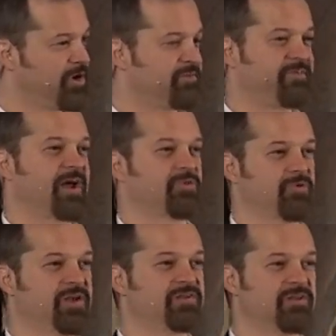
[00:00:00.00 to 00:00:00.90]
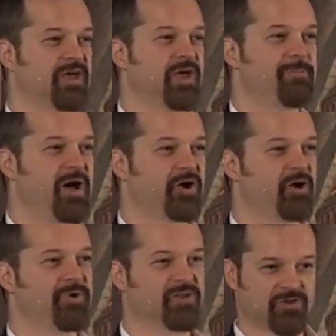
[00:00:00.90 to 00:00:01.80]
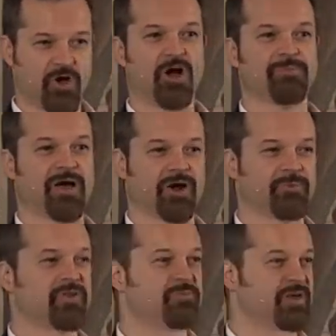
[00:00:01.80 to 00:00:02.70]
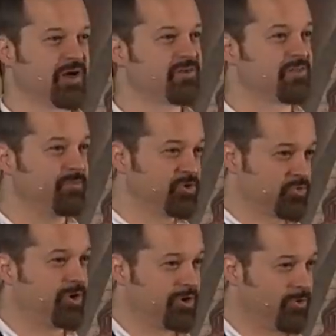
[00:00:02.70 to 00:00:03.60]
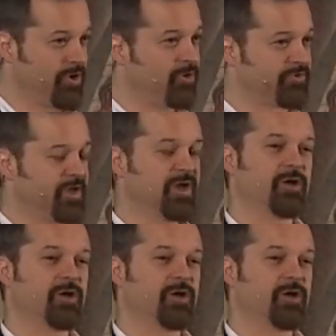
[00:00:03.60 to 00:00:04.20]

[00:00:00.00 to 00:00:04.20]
In fact, the reason Mount Hermon is called Mount Hermon is because of the mutual oath.